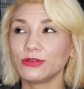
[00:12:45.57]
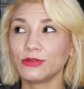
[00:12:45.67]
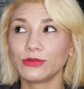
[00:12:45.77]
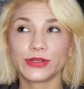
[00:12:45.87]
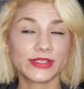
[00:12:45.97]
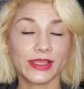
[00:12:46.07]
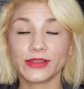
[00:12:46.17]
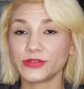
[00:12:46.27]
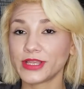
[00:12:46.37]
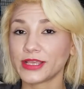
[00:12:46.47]
looks like
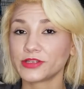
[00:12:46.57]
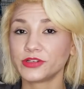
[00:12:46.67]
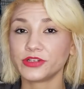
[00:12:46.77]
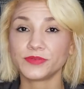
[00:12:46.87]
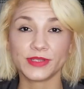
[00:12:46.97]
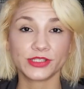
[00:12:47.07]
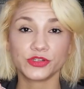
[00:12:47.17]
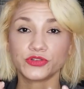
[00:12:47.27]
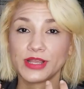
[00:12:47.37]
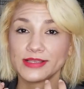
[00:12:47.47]
there's texture just because it
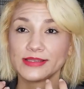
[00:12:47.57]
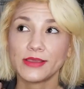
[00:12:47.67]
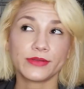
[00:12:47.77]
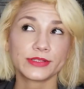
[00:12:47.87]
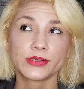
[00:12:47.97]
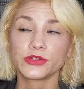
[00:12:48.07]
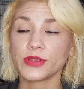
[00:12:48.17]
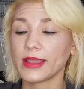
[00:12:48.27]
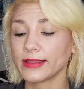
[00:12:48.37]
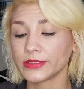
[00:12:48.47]
dries down and it starts
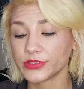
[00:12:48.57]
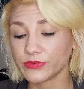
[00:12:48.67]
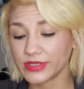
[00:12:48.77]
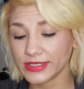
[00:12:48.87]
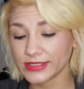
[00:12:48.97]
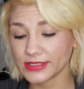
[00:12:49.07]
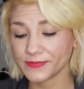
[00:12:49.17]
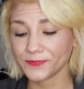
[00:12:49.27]
cracking. So this,